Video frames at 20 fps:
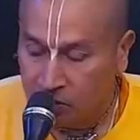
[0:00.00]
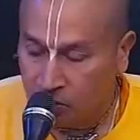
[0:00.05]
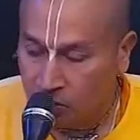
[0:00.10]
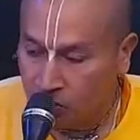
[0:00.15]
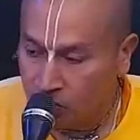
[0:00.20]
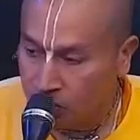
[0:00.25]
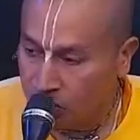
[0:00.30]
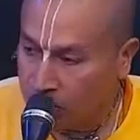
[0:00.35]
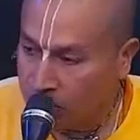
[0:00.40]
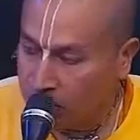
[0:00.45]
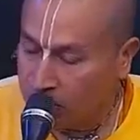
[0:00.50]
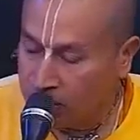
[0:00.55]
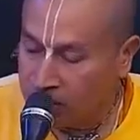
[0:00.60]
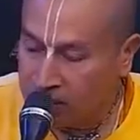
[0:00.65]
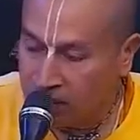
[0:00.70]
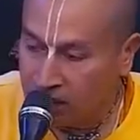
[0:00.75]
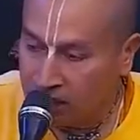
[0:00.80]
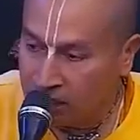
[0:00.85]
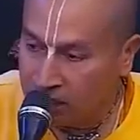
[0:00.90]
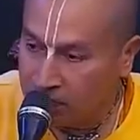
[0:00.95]
So
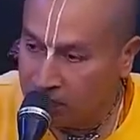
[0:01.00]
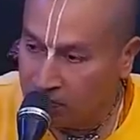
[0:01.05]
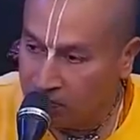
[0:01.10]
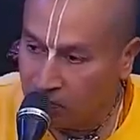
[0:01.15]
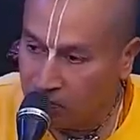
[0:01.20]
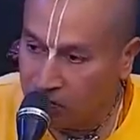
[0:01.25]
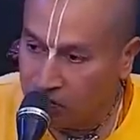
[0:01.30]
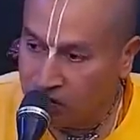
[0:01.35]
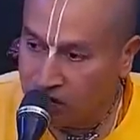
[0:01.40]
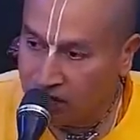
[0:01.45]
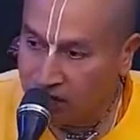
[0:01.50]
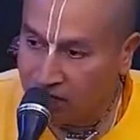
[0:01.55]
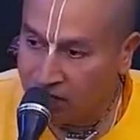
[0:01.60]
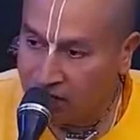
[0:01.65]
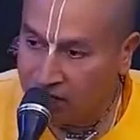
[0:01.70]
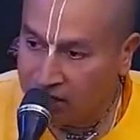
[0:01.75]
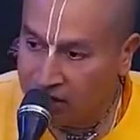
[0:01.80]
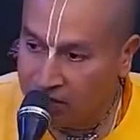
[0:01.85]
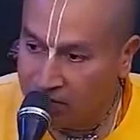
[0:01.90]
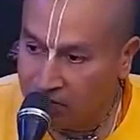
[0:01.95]
Nityananda Prabhu was
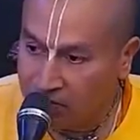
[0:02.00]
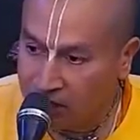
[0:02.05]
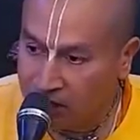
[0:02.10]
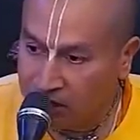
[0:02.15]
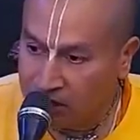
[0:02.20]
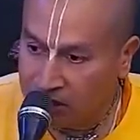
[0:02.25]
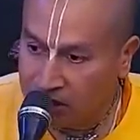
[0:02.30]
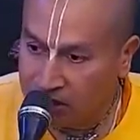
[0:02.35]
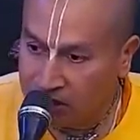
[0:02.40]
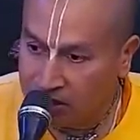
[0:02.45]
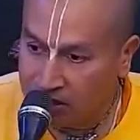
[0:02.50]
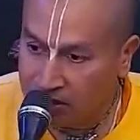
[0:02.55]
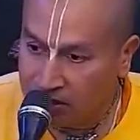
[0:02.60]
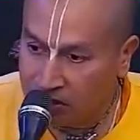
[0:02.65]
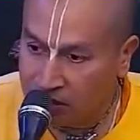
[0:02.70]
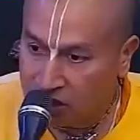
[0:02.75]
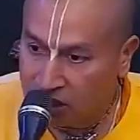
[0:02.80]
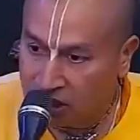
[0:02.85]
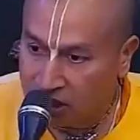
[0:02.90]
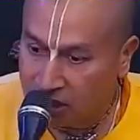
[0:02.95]
traveling, preaching,
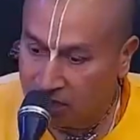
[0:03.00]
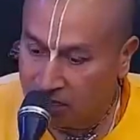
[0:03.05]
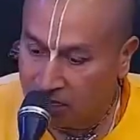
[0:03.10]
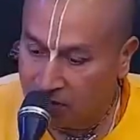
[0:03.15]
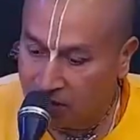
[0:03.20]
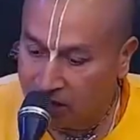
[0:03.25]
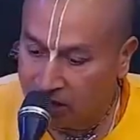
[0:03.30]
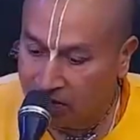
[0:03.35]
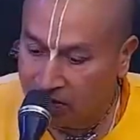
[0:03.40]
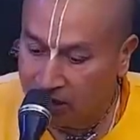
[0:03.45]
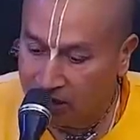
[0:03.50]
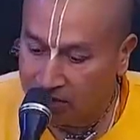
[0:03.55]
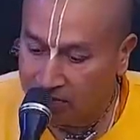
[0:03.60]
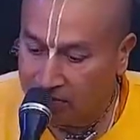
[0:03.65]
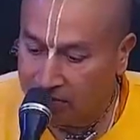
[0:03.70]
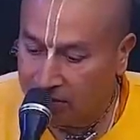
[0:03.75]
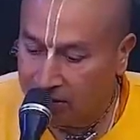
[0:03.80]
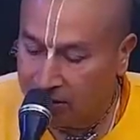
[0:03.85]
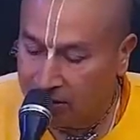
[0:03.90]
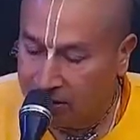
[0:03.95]
sharing
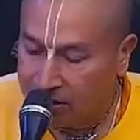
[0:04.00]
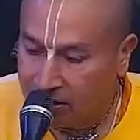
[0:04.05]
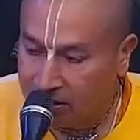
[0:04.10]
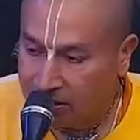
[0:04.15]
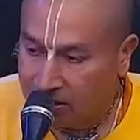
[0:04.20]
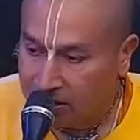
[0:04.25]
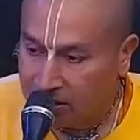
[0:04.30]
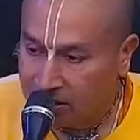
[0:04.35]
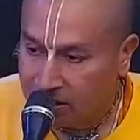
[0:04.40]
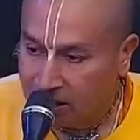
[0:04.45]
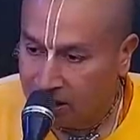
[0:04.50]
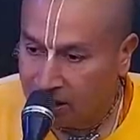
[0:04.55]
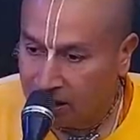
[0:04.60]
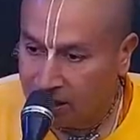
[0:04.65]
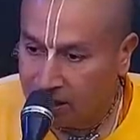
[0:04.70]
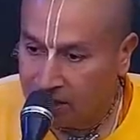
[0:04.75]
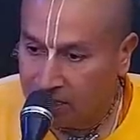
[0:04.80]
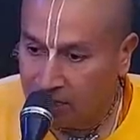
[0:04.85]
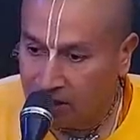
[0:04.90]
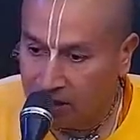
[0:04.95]
prema.
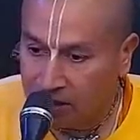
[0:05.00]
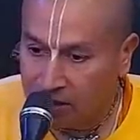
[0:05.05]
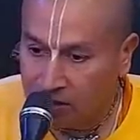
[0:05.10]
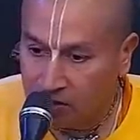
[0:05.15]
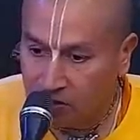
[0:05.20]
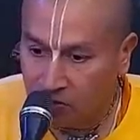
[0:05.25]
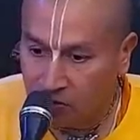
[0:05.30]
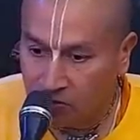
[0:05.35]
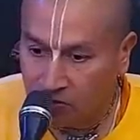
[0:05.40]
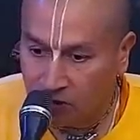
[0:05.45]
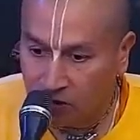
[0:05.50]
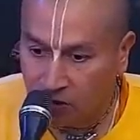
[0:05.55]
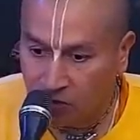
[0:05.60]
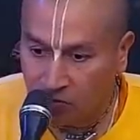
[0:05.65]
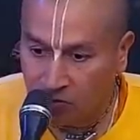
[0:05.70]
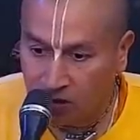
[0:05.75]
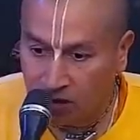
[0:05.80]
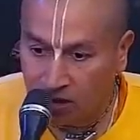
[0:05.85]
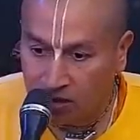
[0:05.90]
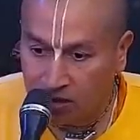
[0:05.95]
Giriraj Maharaj told
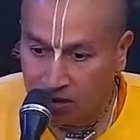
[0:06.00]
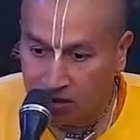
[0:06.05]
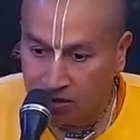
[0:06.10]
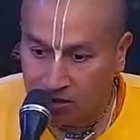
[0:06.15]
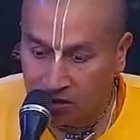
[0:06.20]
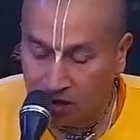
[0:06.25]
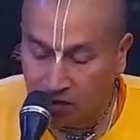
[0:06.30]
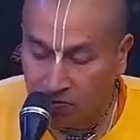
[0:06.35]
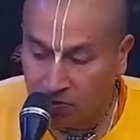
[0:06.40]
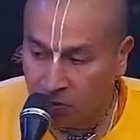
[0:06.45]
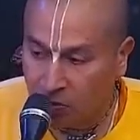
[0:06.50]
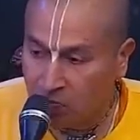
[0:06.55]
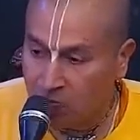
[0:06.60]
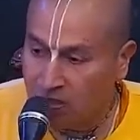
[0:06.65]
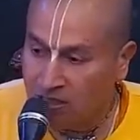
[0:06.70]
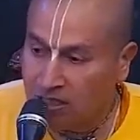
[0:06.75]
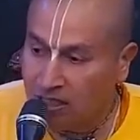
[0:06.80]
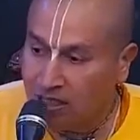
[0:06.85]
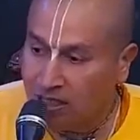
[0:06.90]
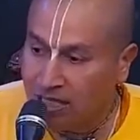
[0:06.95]
Prabhupada, Srila
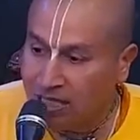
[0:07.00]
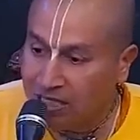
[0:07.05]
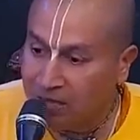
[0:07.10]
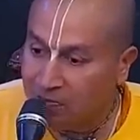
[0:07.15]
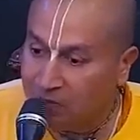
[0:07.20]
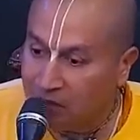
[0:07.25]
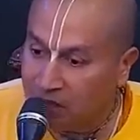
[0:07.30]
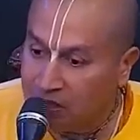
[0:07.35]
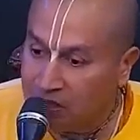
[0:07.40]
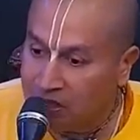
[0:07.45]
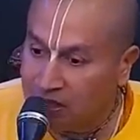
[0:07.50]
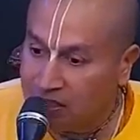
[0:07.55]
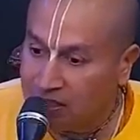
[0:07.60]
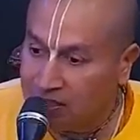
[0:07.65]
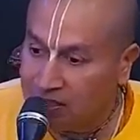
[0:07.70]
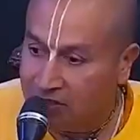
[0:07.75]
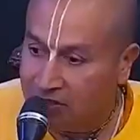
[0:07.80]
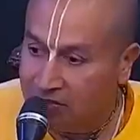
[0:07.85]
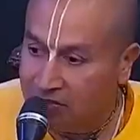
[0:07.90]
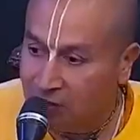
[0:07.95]
Prabhupada, I like
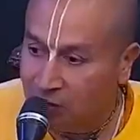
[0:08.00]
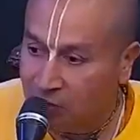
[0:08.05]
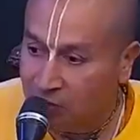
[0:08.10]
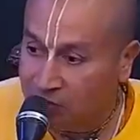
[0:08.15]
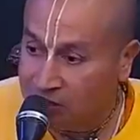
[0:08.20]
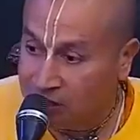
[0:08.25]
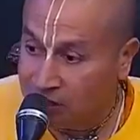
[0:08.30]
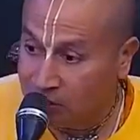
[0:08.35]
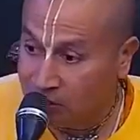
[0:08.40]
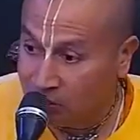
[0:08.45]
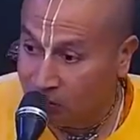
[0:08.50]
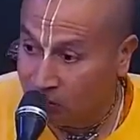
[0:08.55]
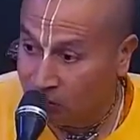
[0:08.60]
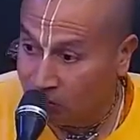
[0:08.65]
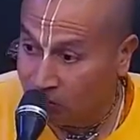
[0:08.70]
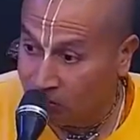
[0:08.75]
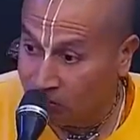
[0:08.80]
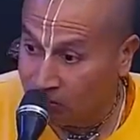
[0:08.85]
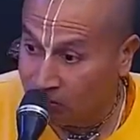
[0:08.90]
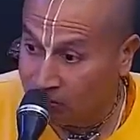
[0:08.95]
preaching. Prabhupada said,
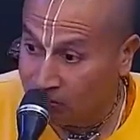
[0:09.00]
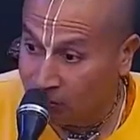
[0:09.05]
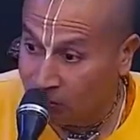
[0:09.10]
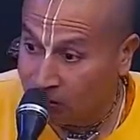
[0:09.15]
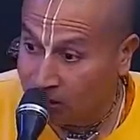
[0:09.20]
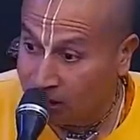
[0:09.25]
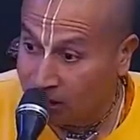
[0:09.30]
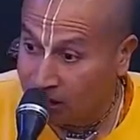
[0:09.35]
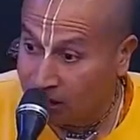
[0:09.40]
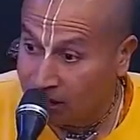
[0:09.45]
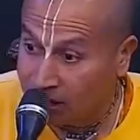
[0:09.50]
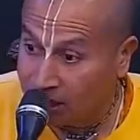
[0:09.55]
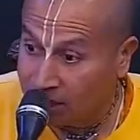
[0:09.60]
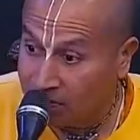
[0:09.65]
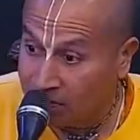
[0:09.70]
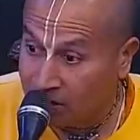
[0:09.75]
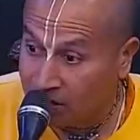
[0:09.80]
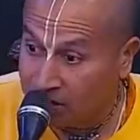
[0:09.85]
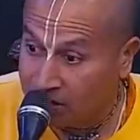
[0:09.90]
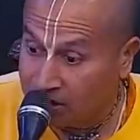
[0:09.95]
no, not I
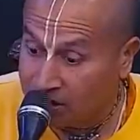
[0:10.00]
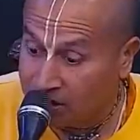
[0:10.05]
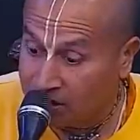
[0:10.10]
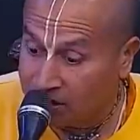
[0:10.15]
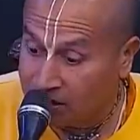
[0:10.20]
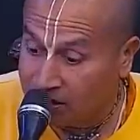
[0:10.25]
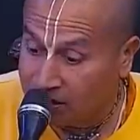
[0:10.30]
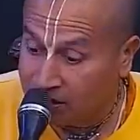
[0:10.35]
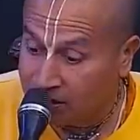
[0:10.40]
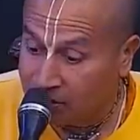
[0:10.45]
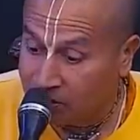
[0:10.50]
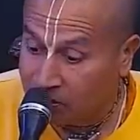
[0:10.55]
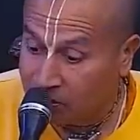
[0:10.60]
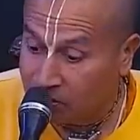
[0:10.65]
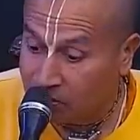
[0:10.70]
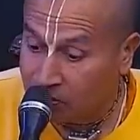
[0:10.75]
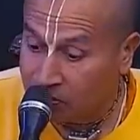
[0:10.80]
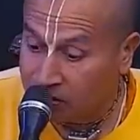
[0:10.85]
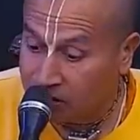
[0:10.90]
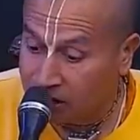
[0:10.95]
like preaching. You
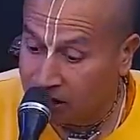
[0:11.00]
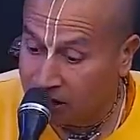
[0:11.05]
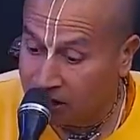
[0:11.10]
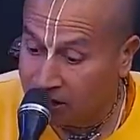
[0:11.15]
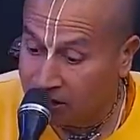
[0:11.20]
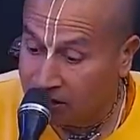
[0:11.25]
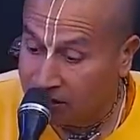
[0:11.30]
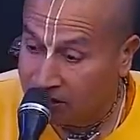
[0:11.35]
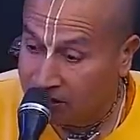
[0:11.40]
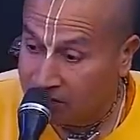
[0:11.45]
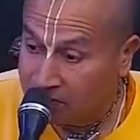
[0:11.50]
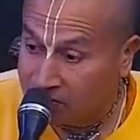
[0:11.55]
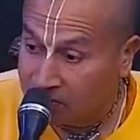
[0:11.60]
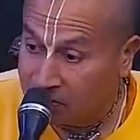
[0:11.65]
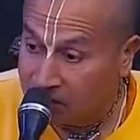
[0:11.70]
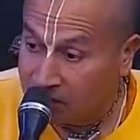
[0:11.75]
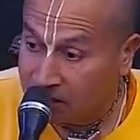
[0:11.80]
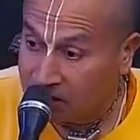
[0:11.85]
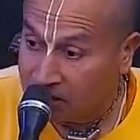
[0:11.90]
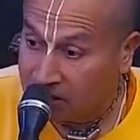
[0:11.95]
should say,
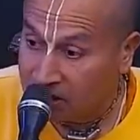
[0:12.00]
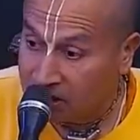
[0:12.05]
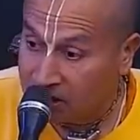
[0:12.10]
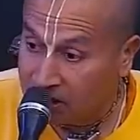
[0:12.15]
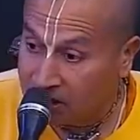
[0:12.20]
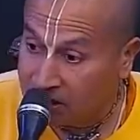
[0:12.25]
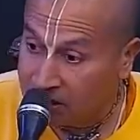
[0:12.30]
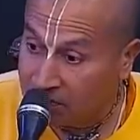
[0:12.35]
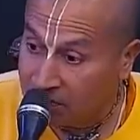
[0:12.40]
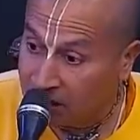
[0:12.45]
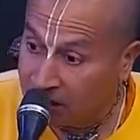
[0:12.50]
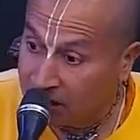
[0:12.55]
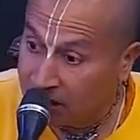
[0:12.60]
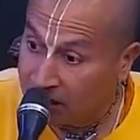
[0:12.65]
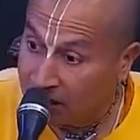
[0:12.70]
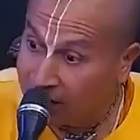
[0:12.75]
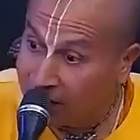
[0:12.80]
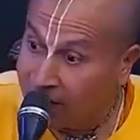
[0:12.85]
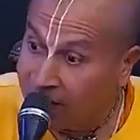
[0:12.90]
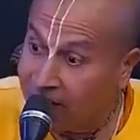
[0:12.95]
preaching is my
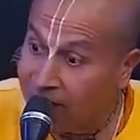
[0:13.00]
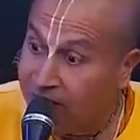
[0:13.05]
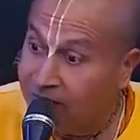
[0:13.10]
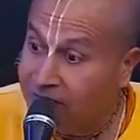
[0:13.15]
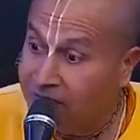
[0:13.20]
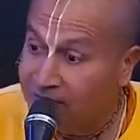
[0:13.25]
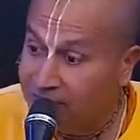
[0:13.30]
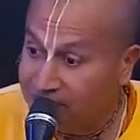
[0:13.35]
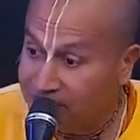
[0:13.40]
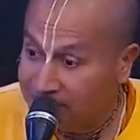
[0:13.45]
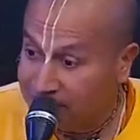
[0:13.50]
life.